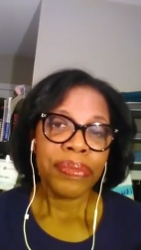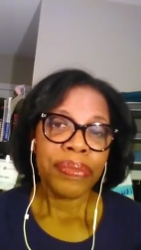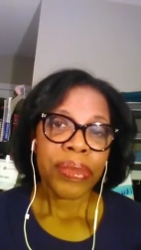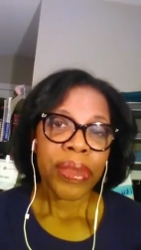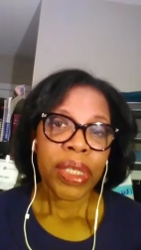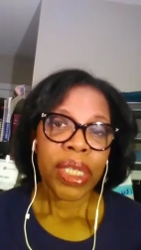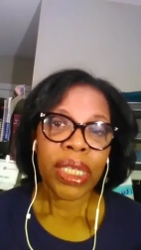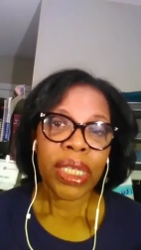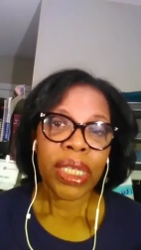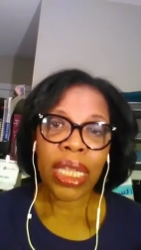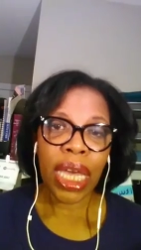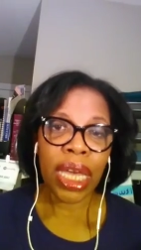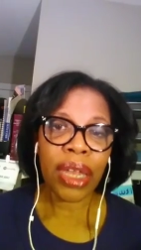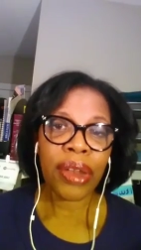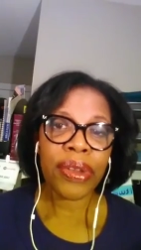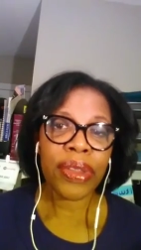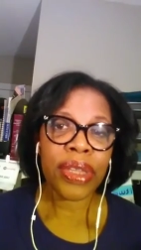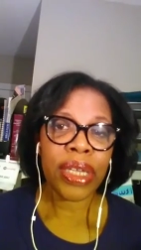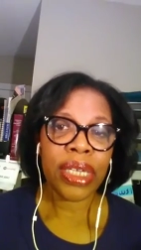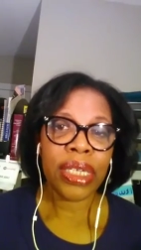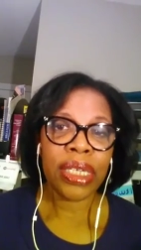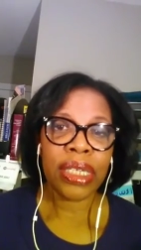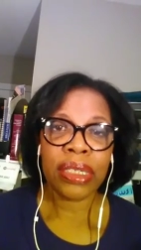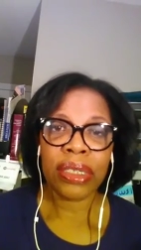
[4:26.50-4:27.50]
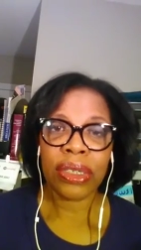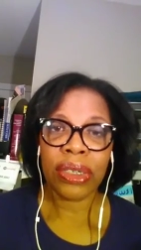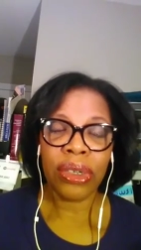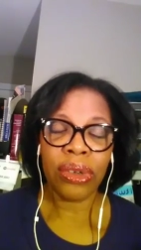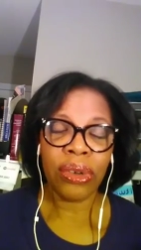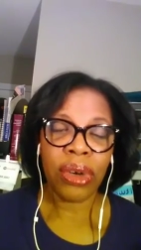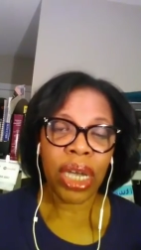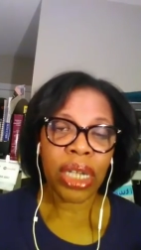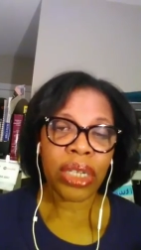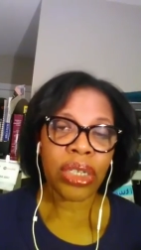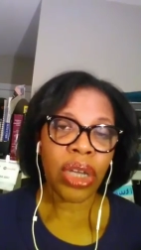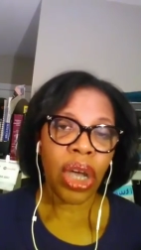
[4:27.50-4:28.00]
letter that needs to
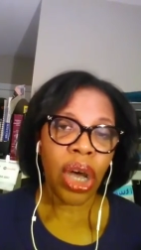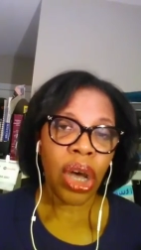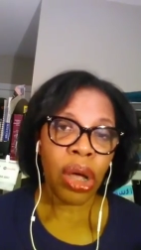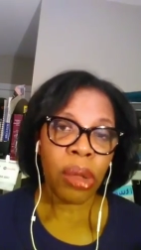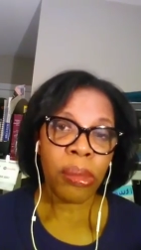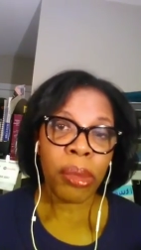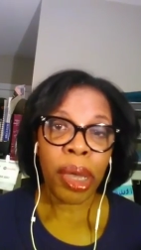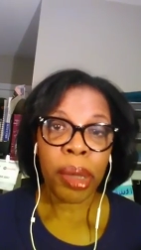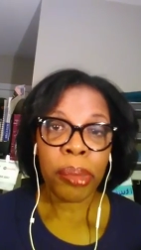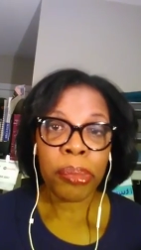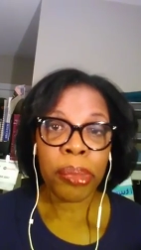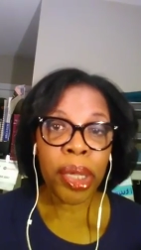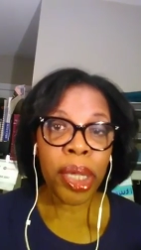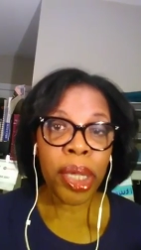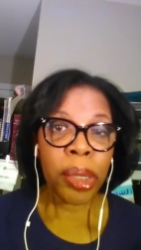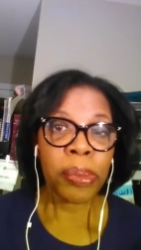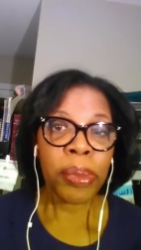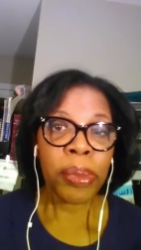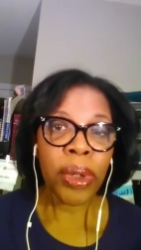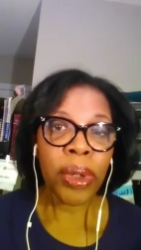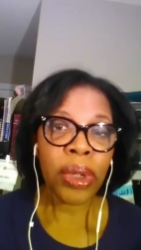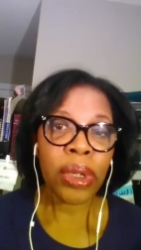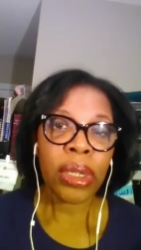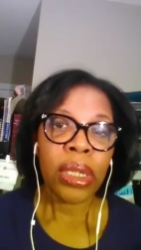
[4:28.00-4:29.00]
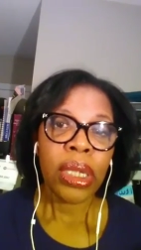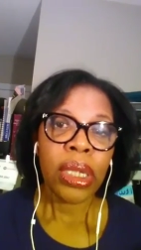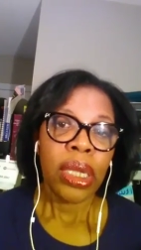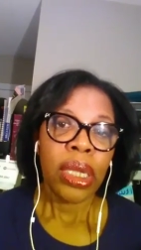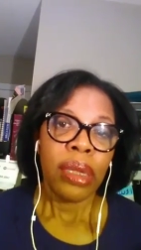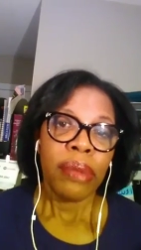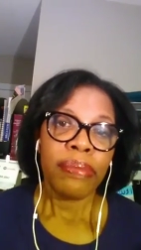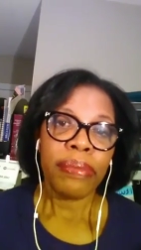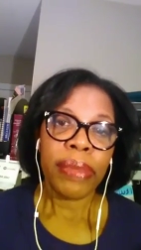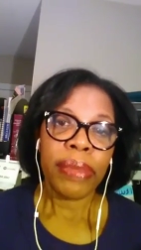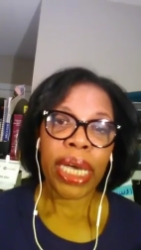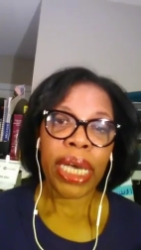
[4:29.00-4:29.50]
go out to all my people,
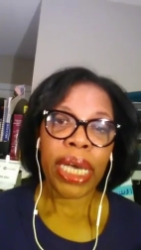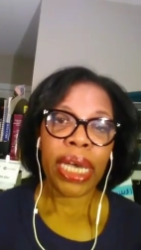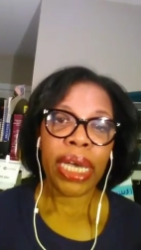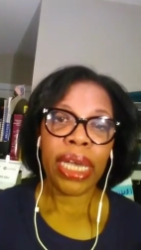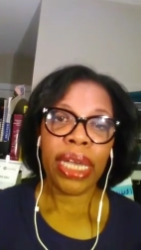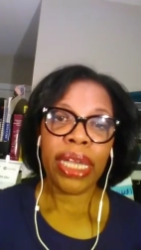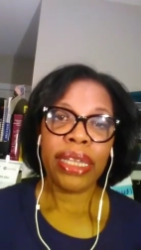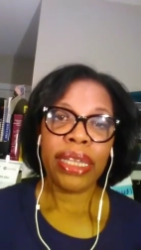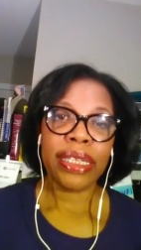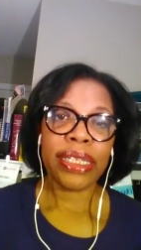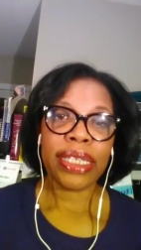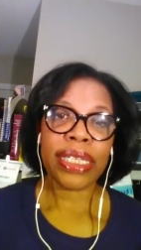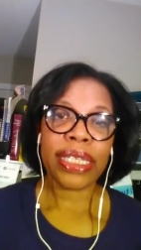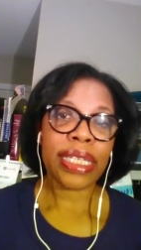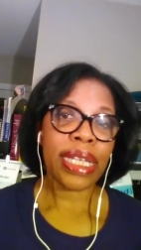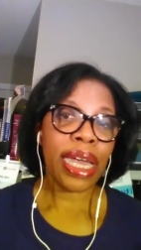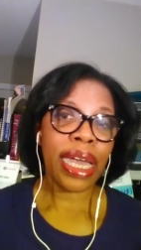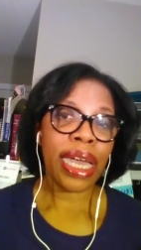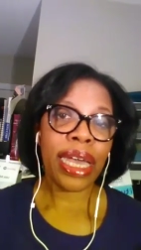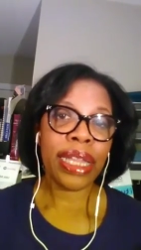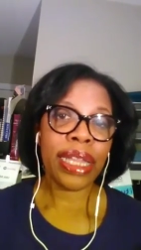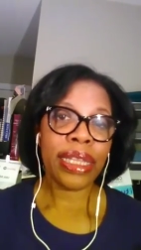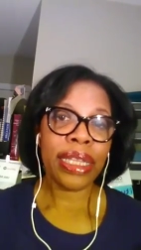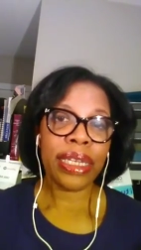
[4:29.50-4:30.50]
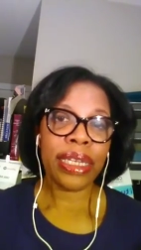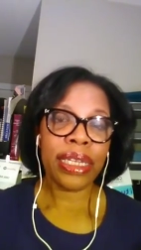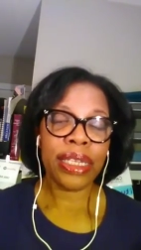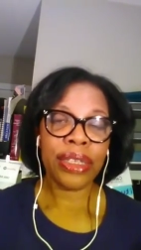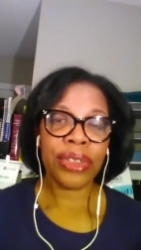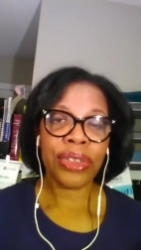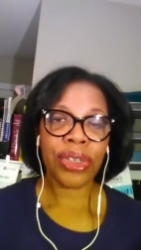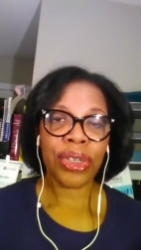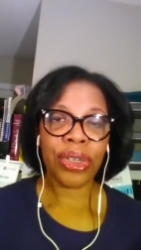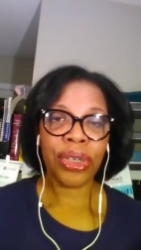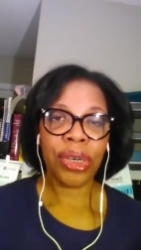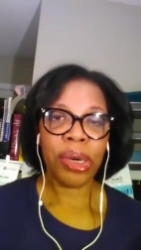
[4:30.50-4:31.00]
my sign that
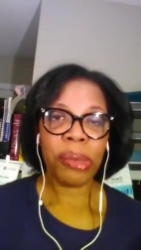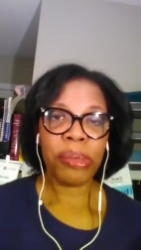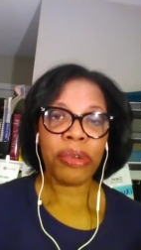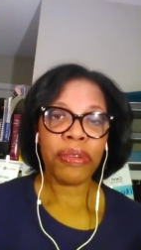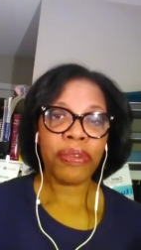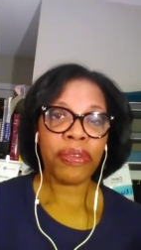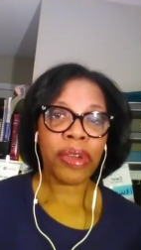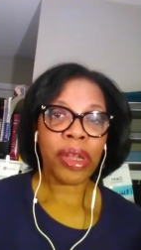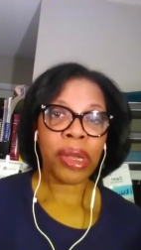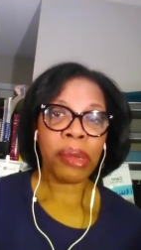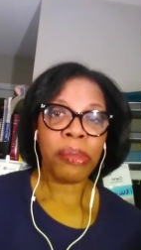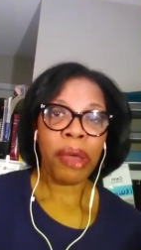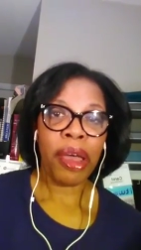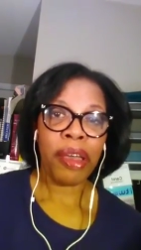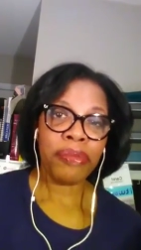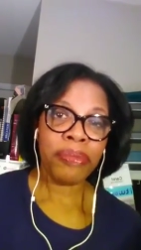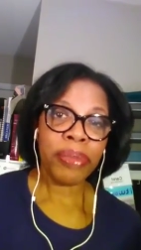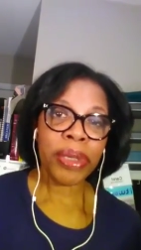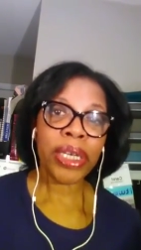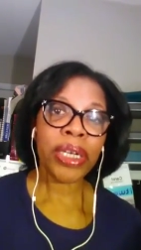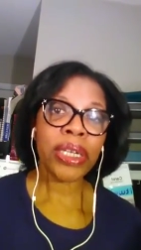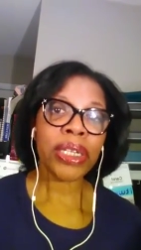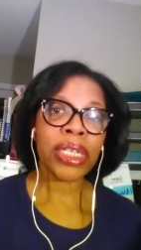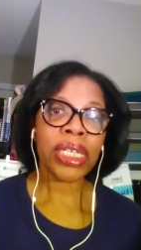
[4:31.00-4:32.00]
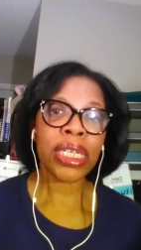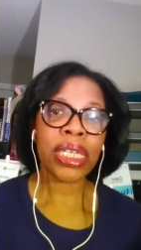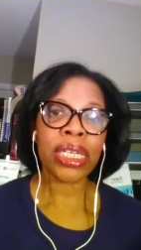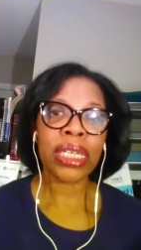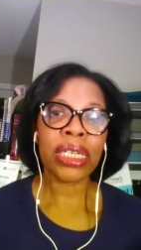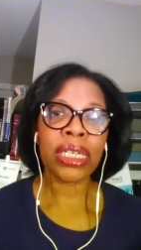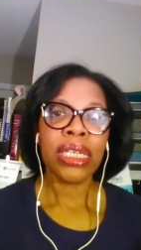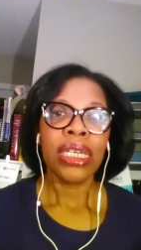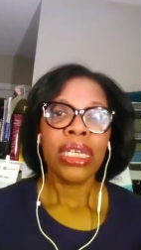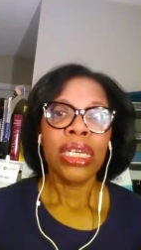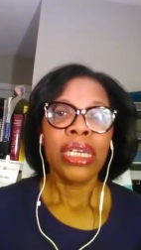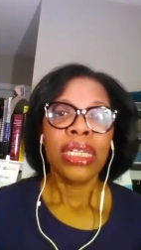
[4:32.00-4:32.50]
needs to go up in front of my
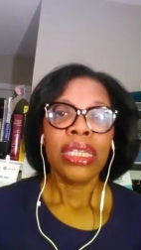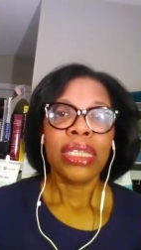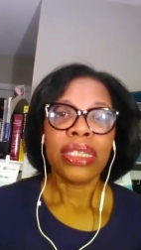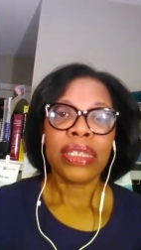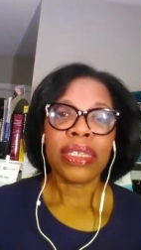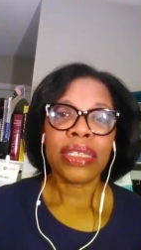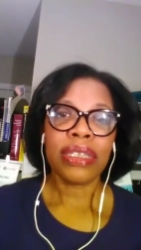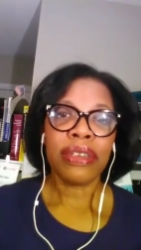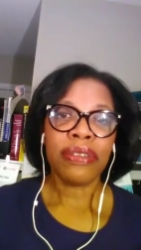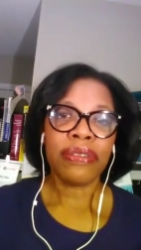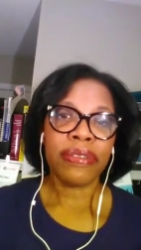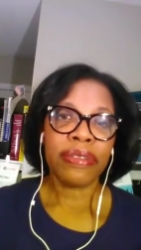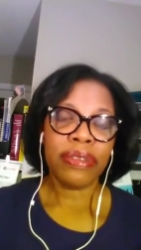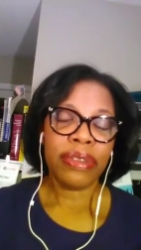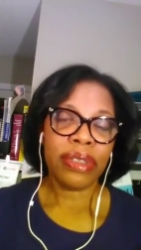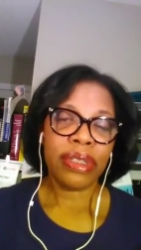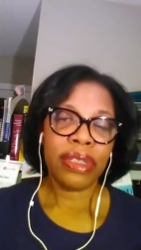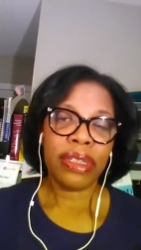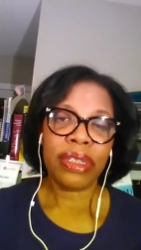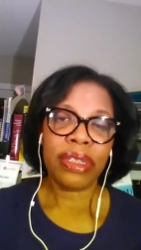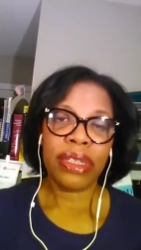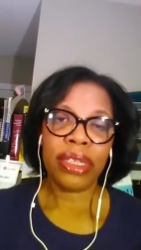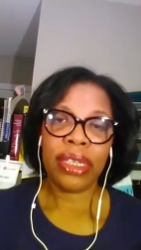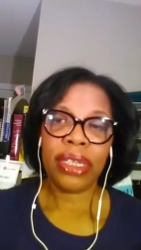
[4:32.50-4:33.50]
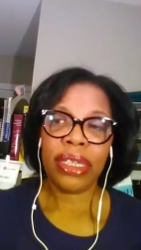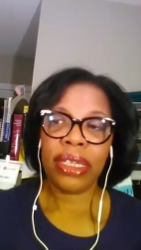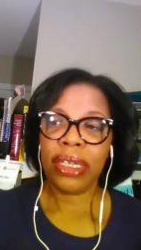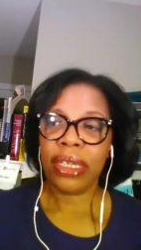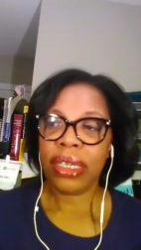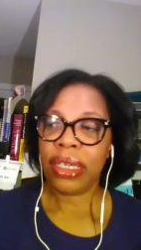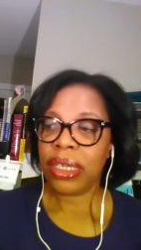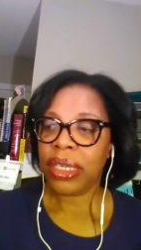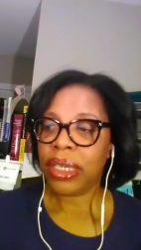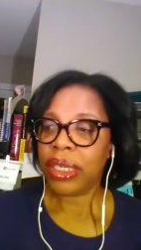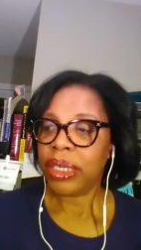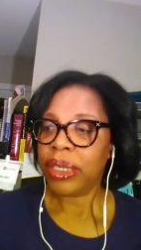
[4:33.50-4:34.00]
building, the stuff, the
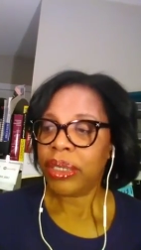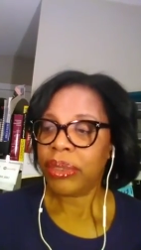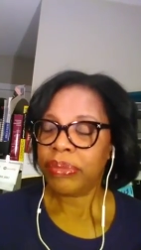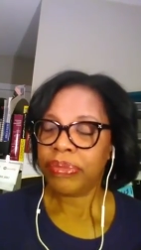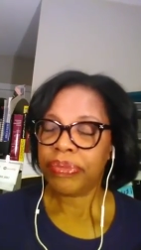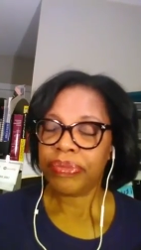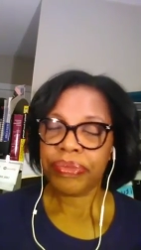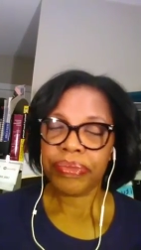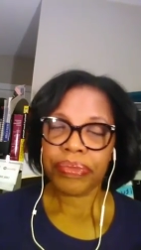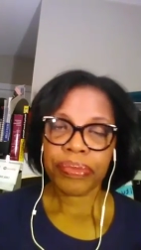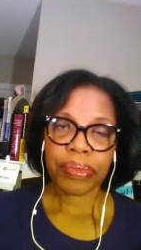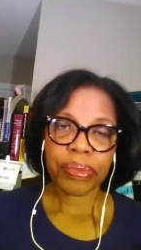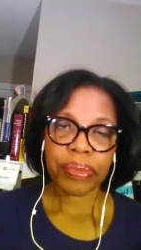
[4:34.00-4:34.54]
um,